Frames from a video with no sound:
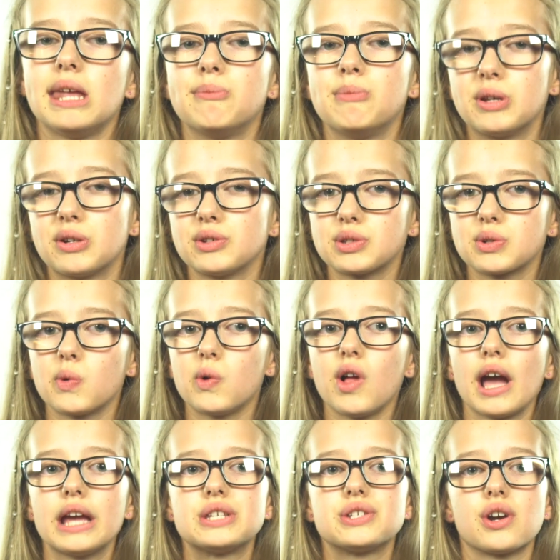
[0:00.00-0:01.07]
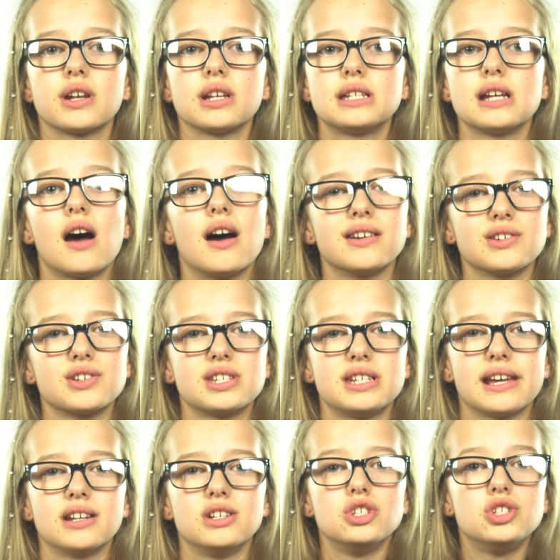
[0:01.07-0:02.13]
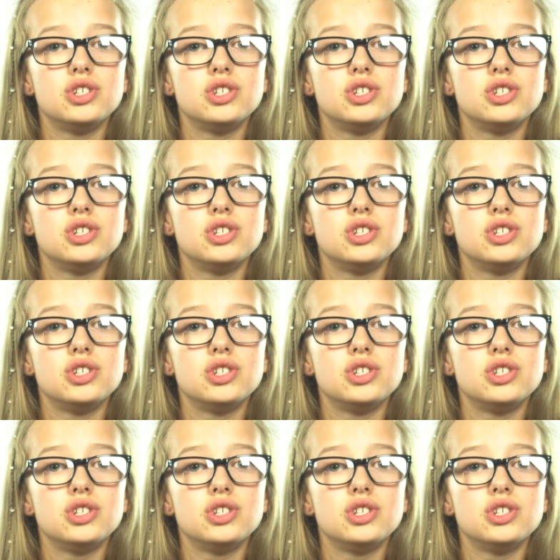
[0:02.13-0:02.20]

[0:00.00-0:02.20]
In middle school, I started to understand